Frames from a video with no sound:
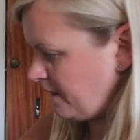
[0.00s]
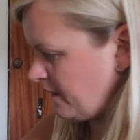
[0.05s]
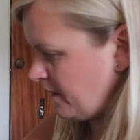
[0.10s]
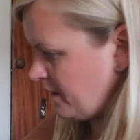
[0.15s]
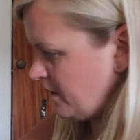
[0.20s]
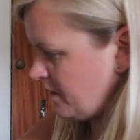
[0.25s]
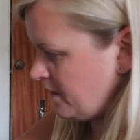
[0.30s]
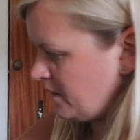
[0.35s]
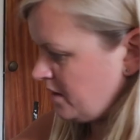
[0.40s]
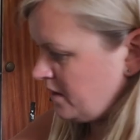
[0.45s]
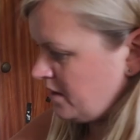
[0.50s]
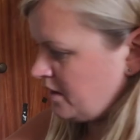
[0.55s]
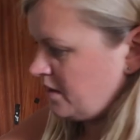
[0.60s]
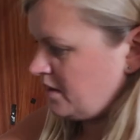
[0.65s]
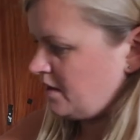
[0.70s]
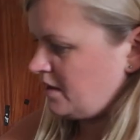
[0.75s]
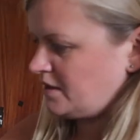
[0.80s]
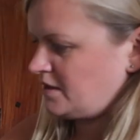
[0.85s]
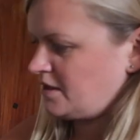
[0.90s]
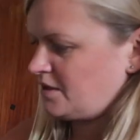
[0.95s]

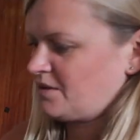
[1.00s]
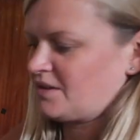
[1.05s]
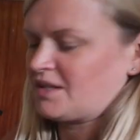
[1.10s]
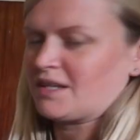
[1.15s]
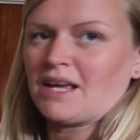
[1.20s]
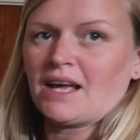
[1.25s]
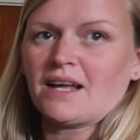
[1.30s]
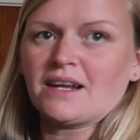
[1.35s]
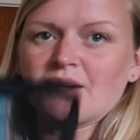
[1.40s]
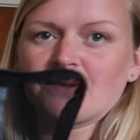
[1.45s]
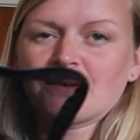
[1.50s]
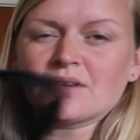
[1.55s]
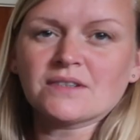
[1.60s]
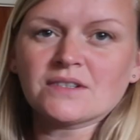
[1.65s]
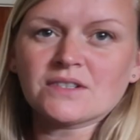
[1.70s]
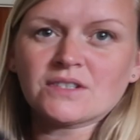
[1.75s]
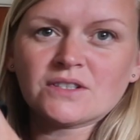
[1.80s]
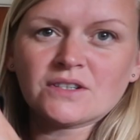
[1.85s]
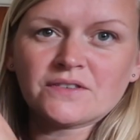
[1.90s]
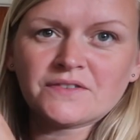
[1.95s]
I don't think
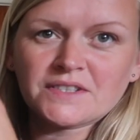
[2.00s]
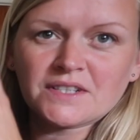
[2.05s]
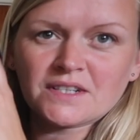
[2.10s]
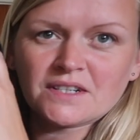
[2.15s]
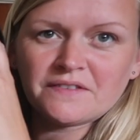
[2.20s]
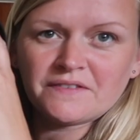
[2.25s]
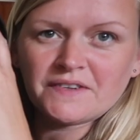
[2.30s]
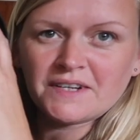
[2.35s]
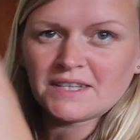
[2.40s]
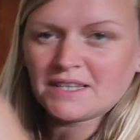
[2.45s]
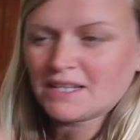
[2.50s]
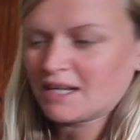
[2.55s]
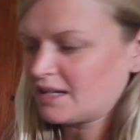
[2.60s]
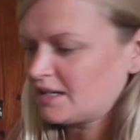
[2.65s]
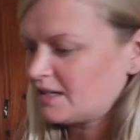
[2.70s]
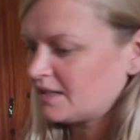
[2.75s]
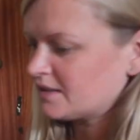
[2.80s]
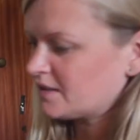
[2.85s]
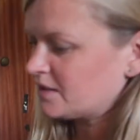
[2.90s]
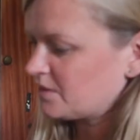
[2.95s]
anyone's stuff is gonna fit in
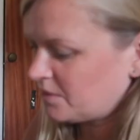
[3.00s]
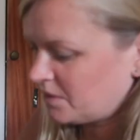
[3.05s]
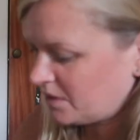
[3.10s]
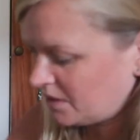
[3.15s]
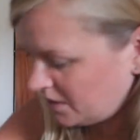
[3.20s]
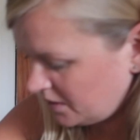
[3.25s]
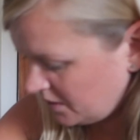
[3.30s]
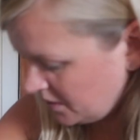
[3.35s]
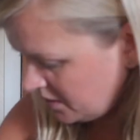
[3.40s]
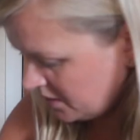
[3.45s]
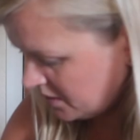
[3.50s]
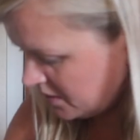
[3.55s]
that little one.